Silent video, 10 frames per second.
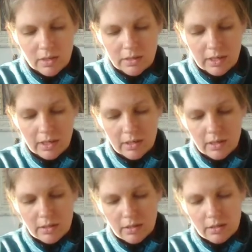when it's like
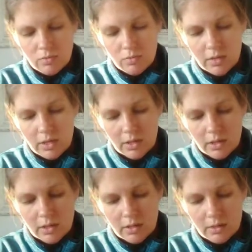this, it's really
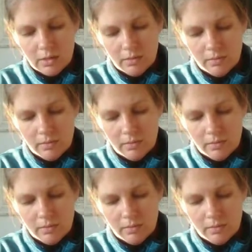nice.